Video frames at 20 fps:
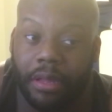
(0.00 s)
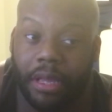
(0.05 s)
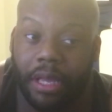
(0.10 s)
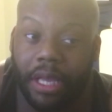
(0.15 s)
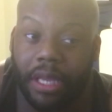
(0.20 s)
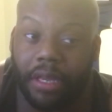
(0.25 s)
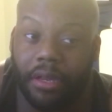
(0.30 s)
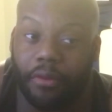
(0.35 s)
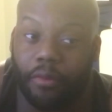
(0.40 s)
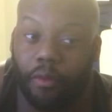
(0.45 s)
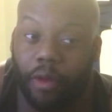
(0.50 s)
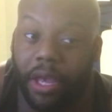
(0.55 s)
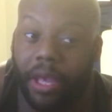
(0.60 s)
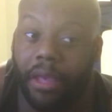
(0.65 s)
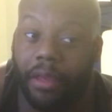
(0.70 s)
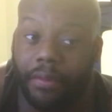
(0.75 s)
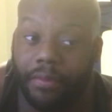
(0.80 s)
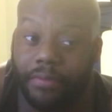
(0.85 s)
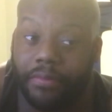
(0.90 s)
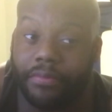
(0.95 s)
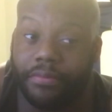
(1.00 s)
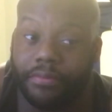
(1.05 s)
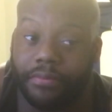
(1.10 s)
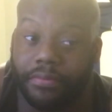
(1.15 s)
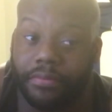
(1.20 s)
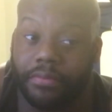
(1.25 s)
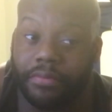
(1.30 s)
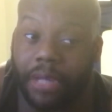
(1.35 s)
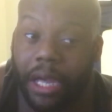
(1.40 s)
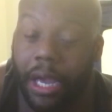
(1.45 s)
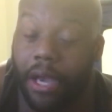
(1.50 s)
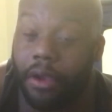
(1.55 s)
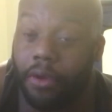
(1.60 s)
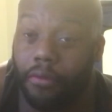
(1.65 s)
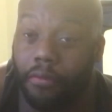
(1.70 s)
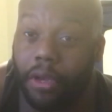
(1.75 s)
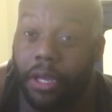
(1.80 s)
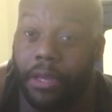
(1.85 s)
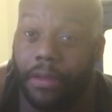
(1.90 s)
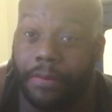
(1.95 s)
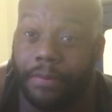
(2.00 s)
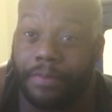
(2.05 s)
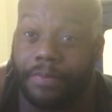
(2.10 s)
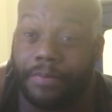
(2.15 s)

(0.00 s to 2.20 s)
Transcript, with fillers: And in a way, I agree.